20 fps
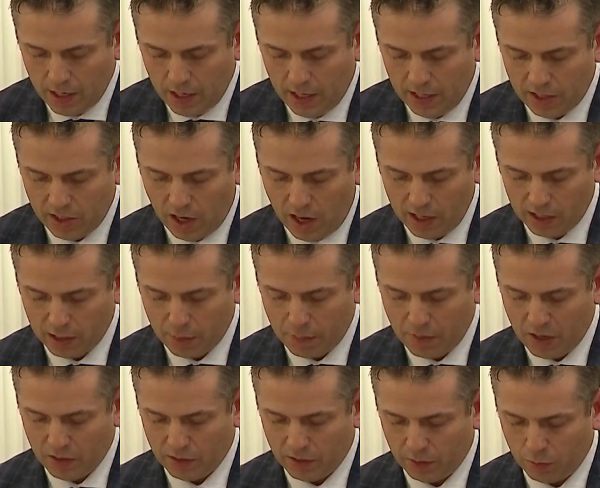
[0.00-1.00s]
he talked
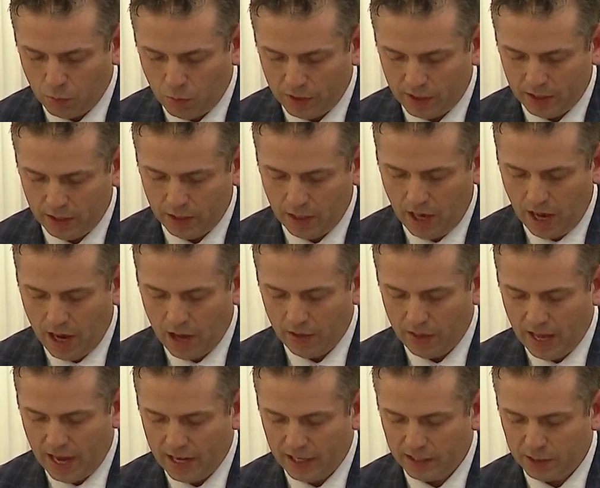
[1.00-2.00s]
about how
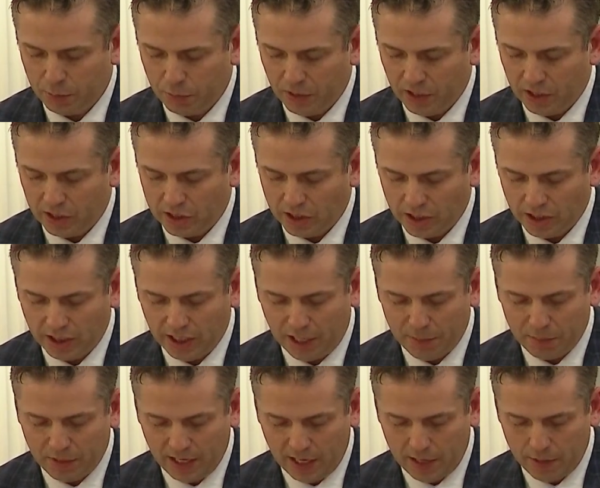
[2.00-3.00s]
that experience
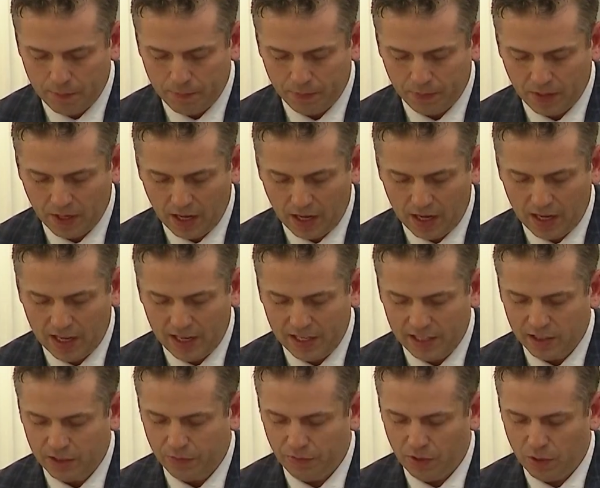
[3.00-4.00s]
shaped him and
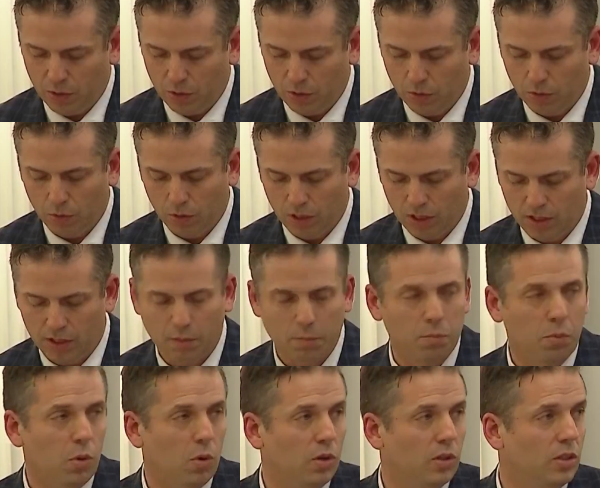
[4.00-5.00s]
his view on the
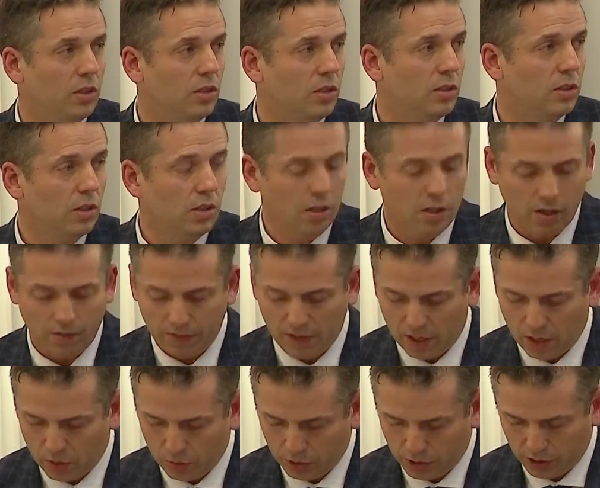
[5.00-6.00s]
importance of
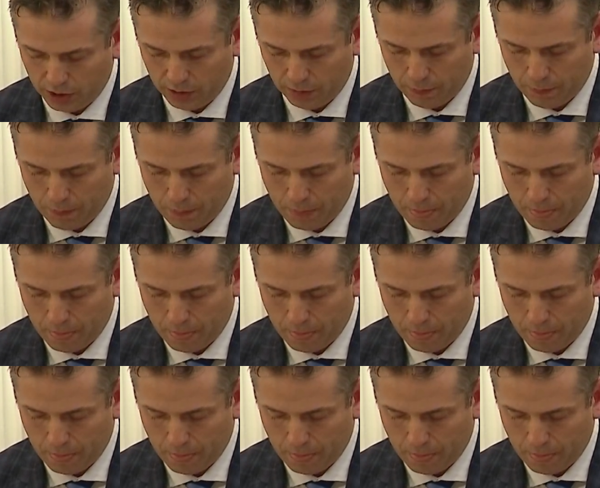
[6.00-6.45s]
the ocean.